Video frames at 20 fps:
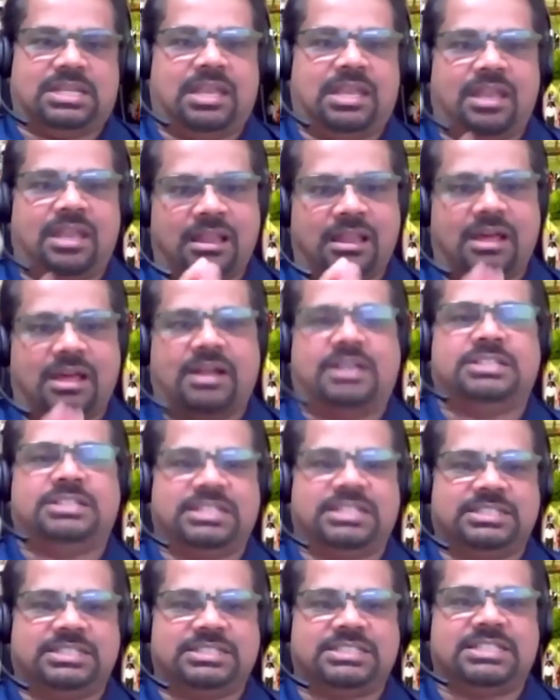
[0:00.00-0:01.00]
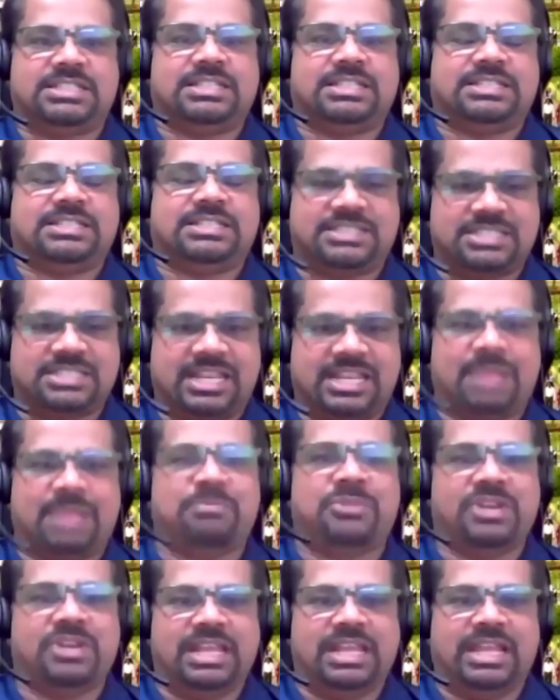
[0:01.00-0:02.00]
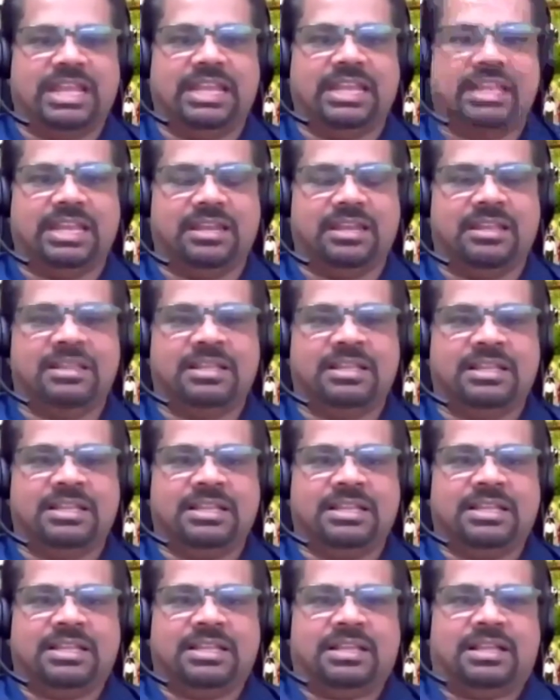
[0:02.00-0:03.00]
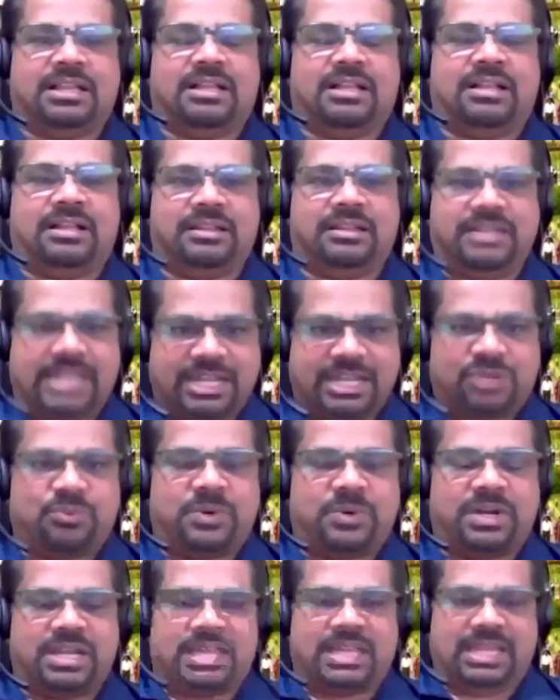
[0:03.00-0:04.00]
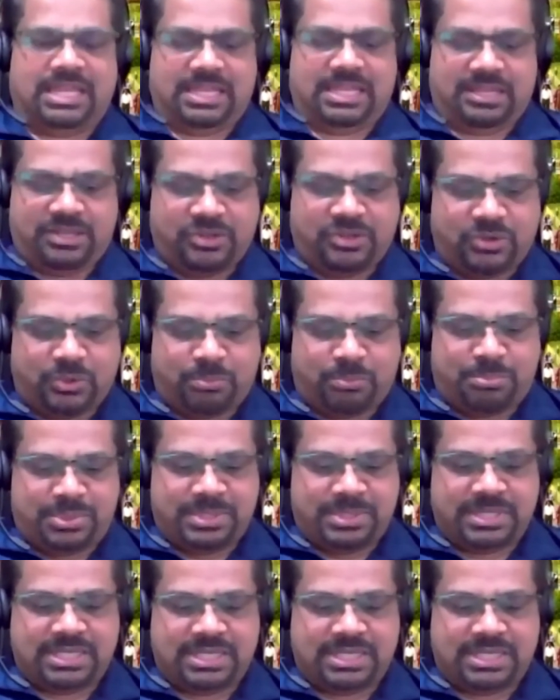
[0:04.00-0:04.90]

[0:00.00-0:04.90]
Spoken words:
largest STEM related networking group,